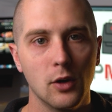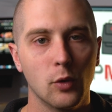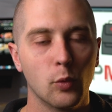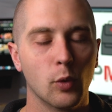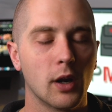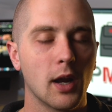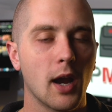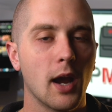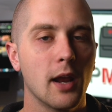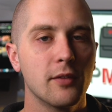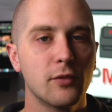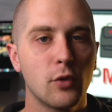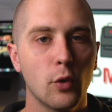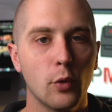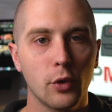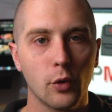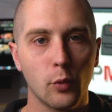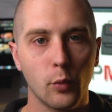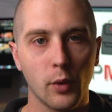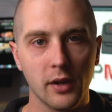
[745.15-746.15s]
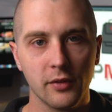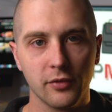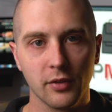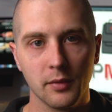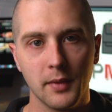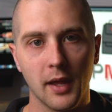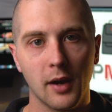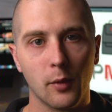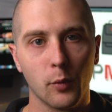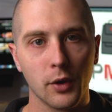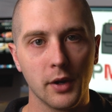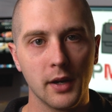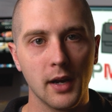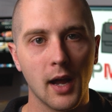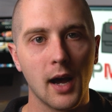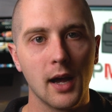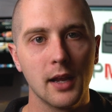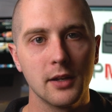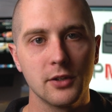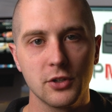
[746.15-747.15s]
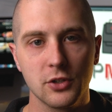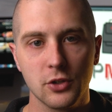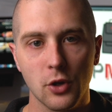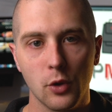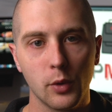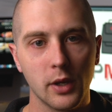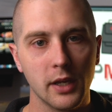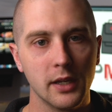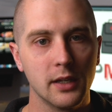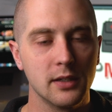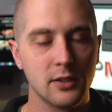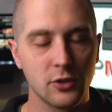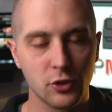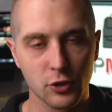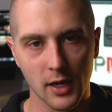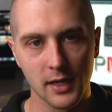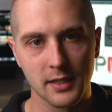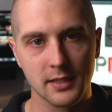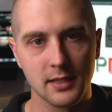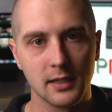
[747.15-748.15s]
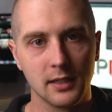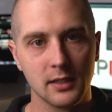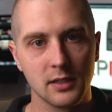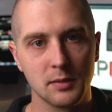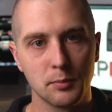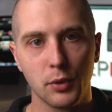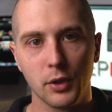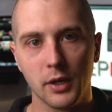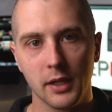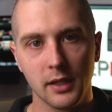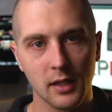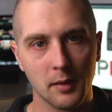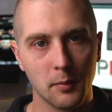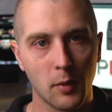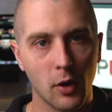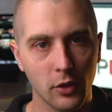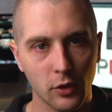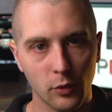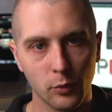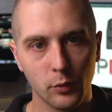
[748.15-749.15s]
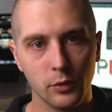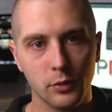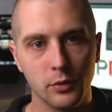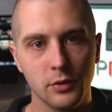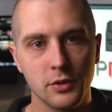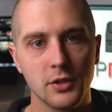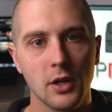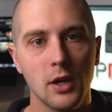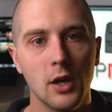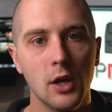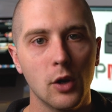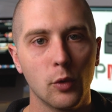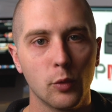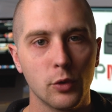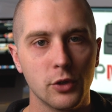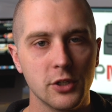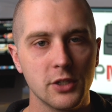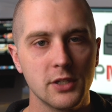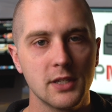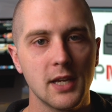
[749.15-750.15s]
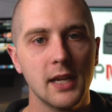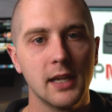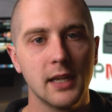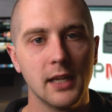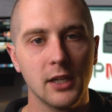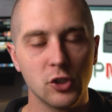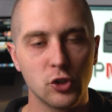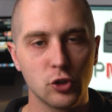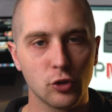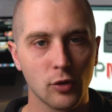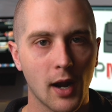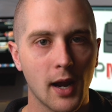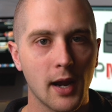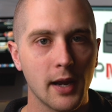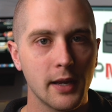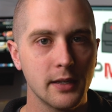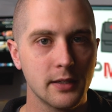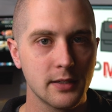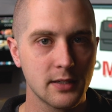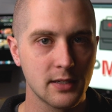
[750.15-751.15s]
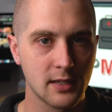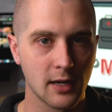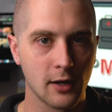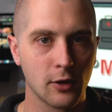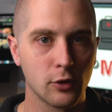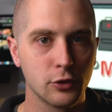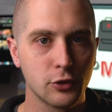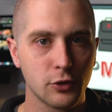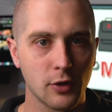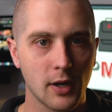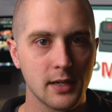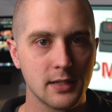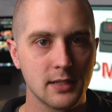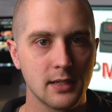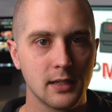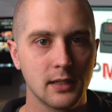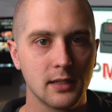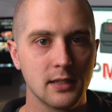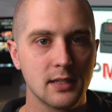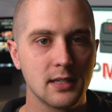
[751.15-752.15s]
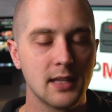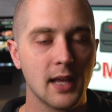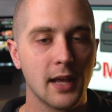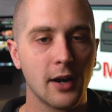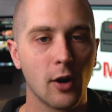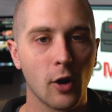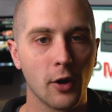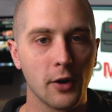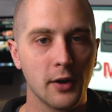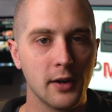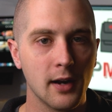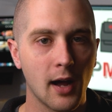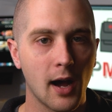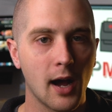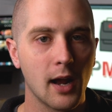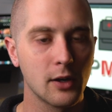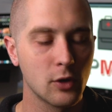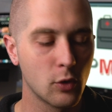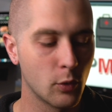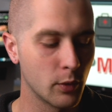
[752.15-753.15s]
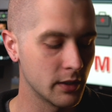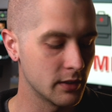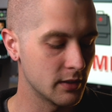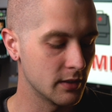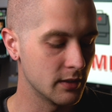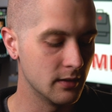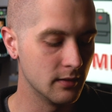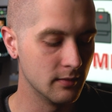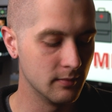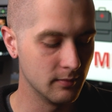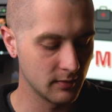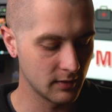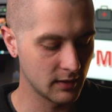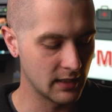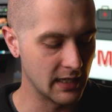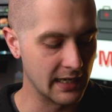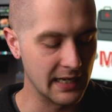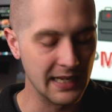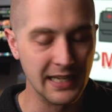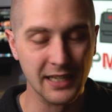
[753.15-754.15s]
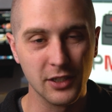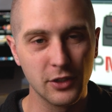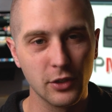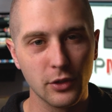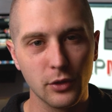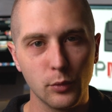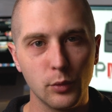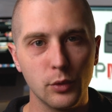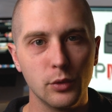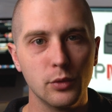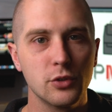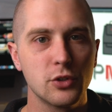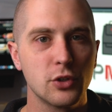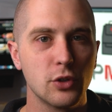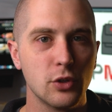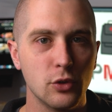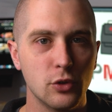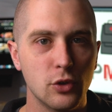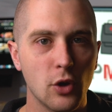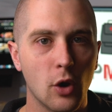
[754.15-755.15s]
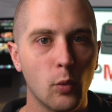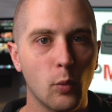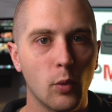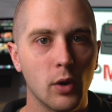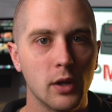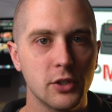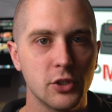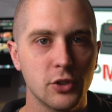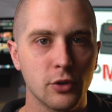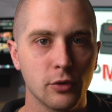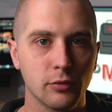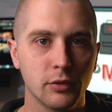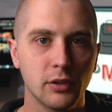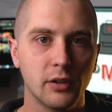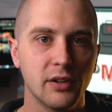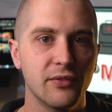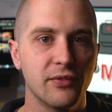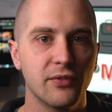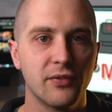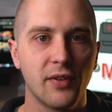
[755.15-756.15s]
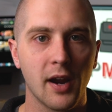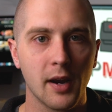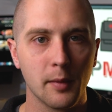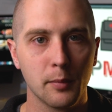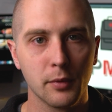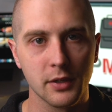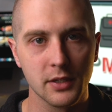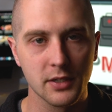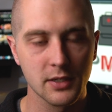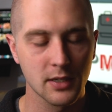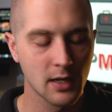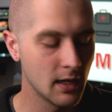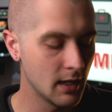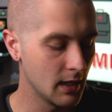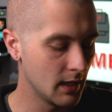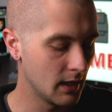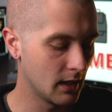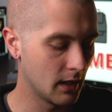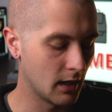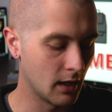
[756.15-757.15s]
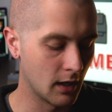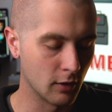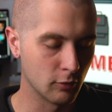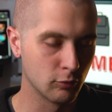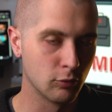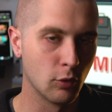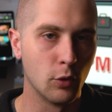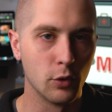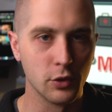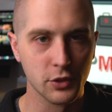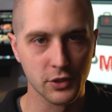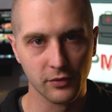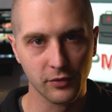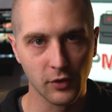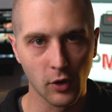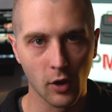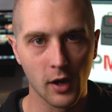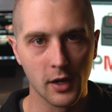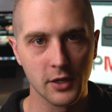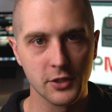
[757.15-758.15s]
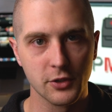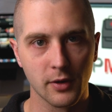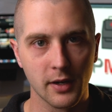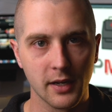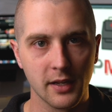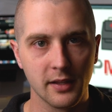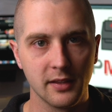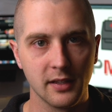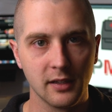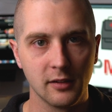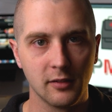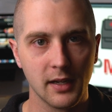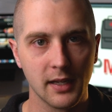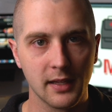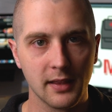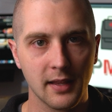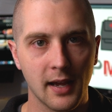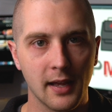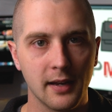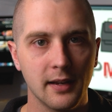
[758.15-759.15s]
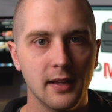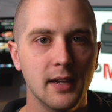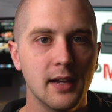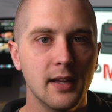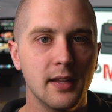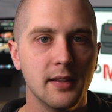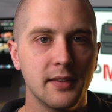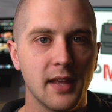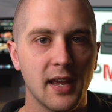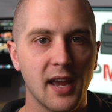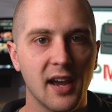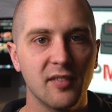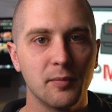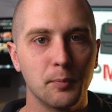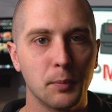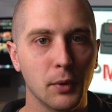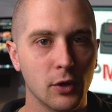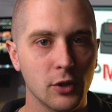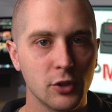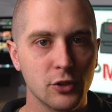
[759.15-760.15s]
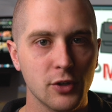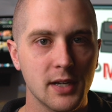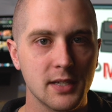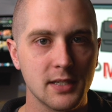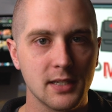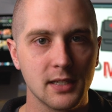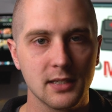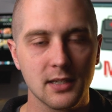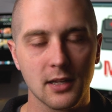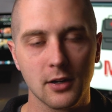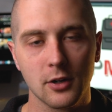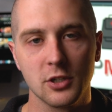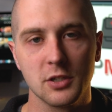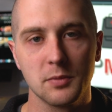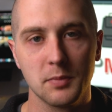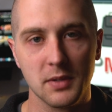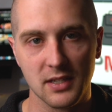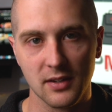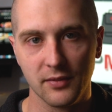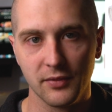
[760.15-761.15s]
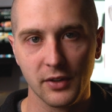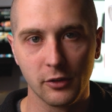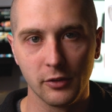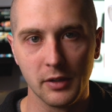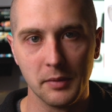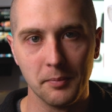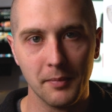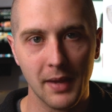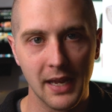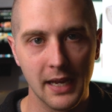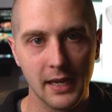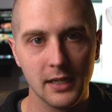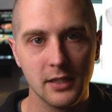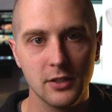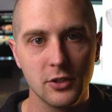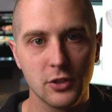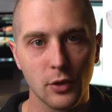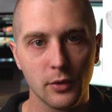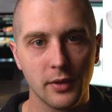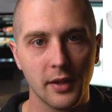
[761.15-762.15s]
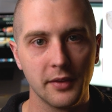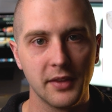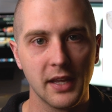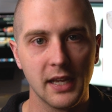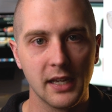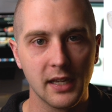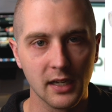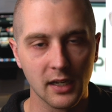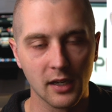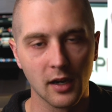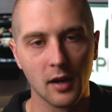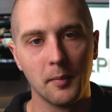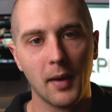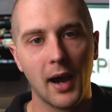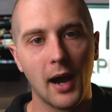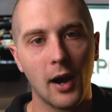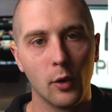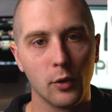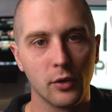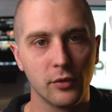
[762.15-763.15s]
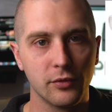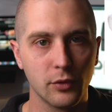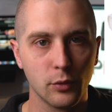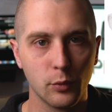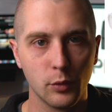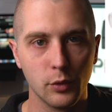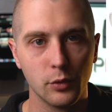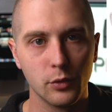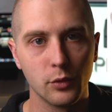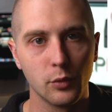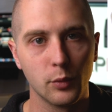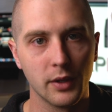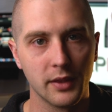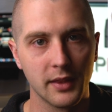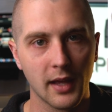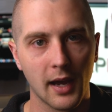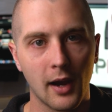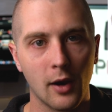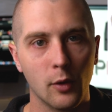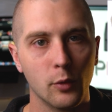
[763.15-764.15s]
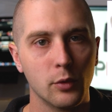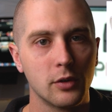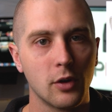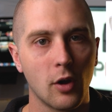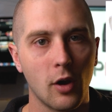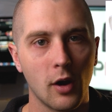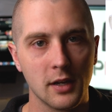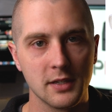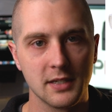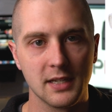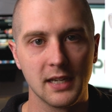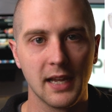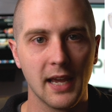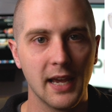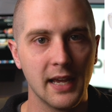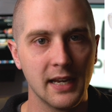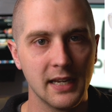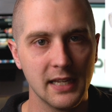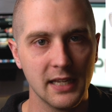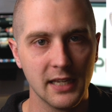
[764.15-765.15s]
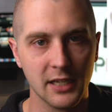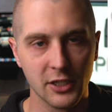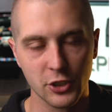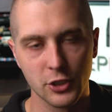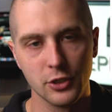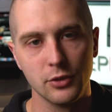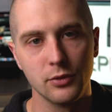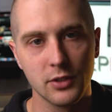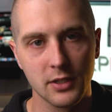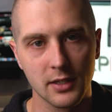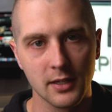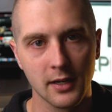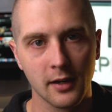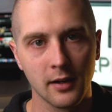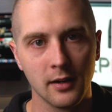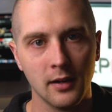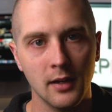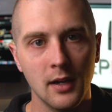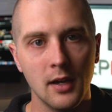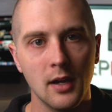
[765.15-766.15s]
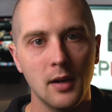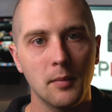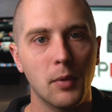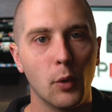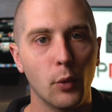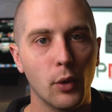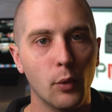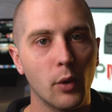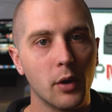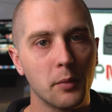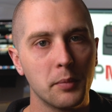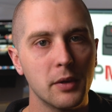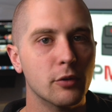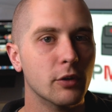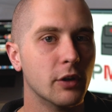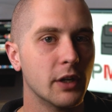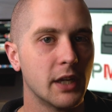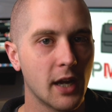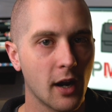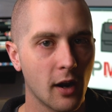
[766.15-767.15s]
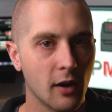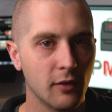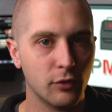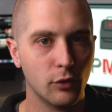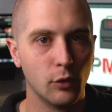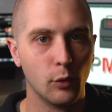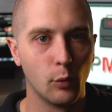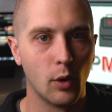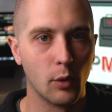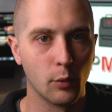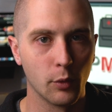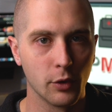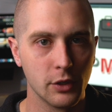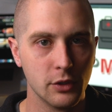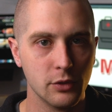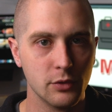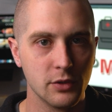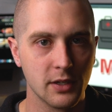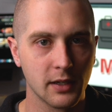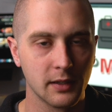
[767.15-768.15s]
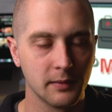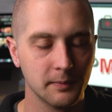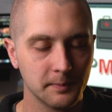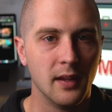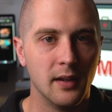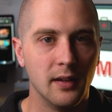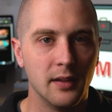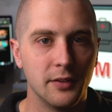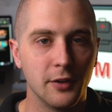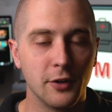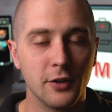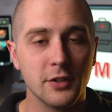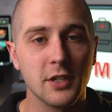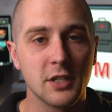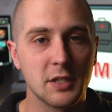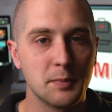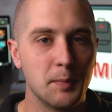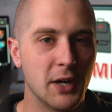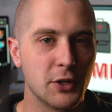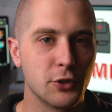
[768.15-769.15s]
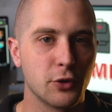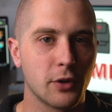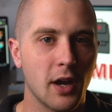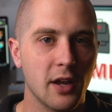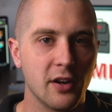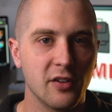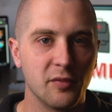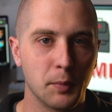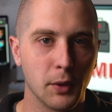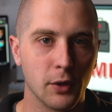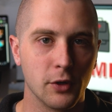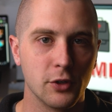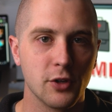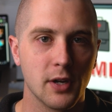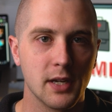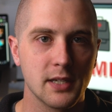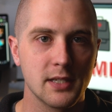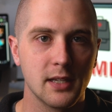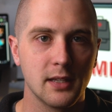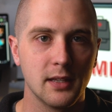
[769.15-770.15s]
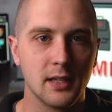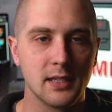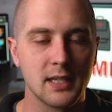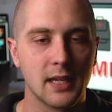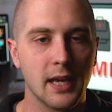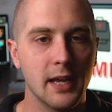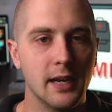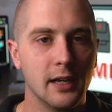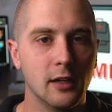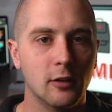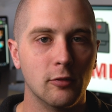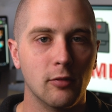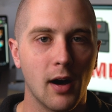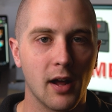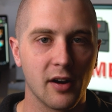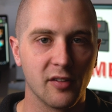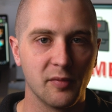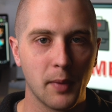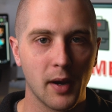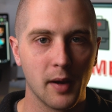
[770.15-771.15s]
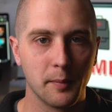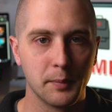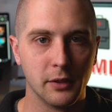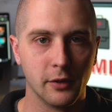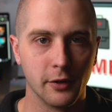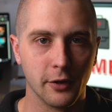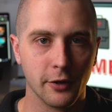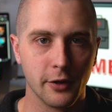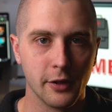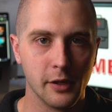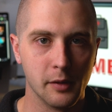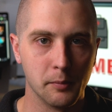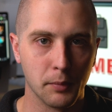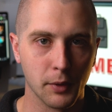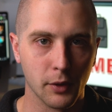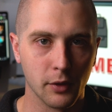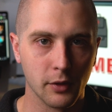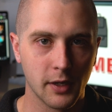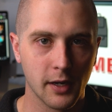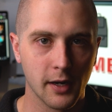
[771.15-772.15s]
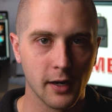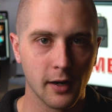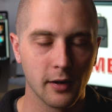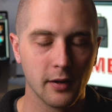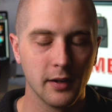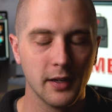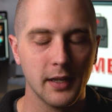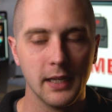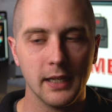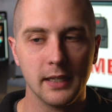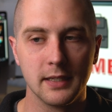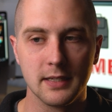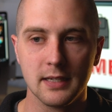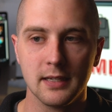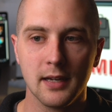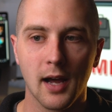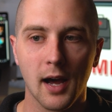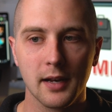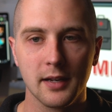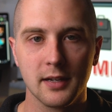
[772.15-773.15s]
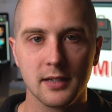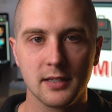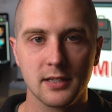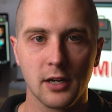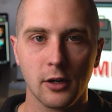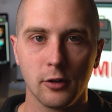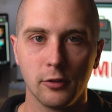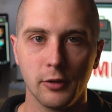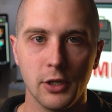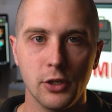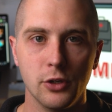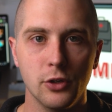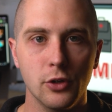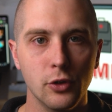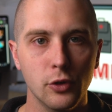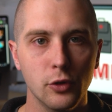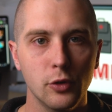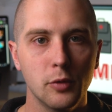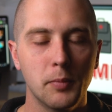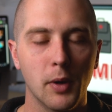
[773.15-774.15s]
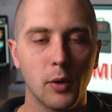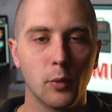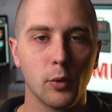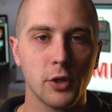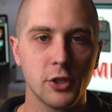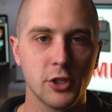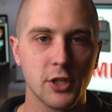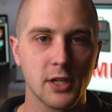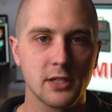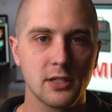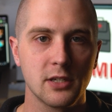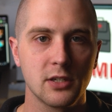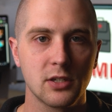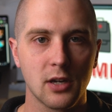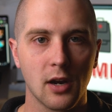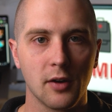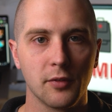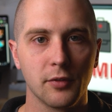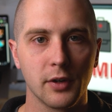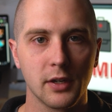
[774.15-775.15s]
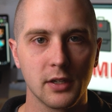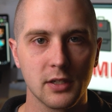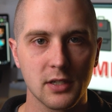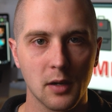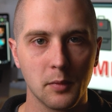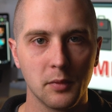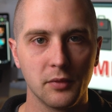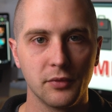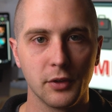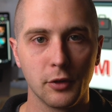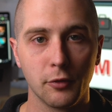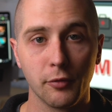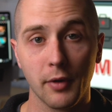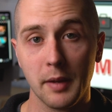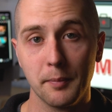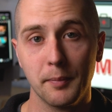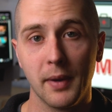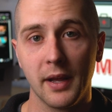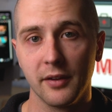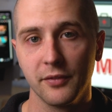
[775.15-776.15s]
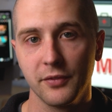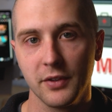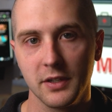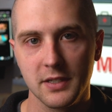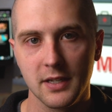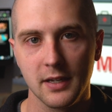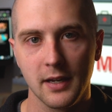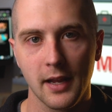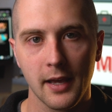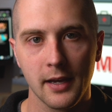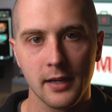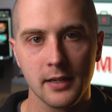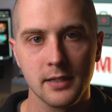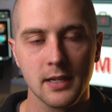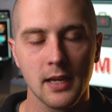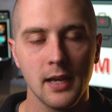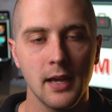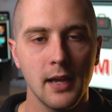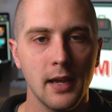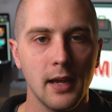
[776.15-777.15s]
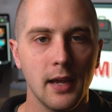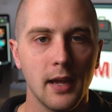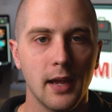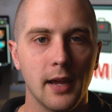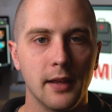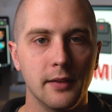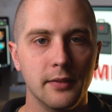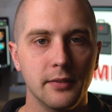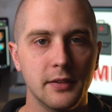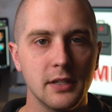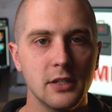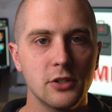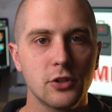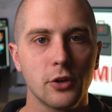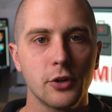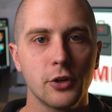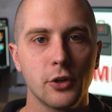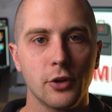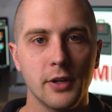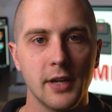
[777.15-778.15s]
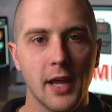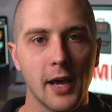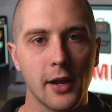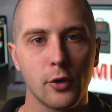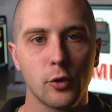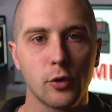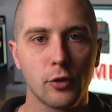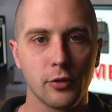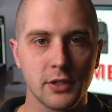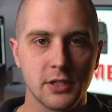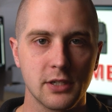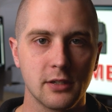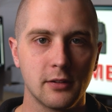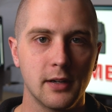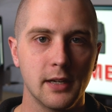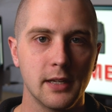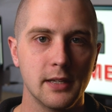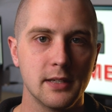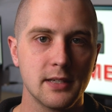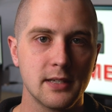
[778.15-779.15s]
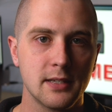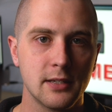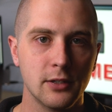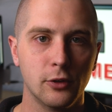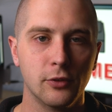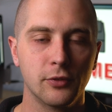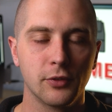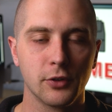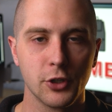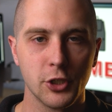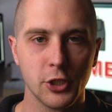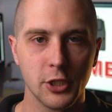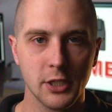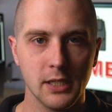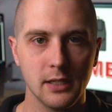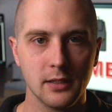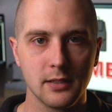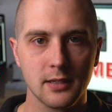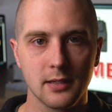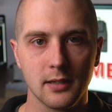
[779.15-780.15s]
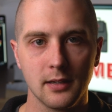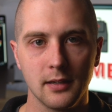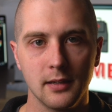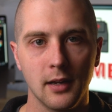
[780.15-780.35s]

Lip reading: We're kind of going away from that. We're not soaking dressings, putting them on the wounds. We're just taking dry, sterile dressings that are not going to get into the wound. So you don't want your really fibrous rolls of gauze or anything like that. They have burn dressings that are specifically made so that they can come out of the wound without causing any issues there. But we want to be really careful in what we're using. There is a special kind of burn dressing that's gaining a lot of popularity in burn care. It's not necessarily new, but we're just discovering some of the great benefits it has. And these are your nanocrystalline silver sheets.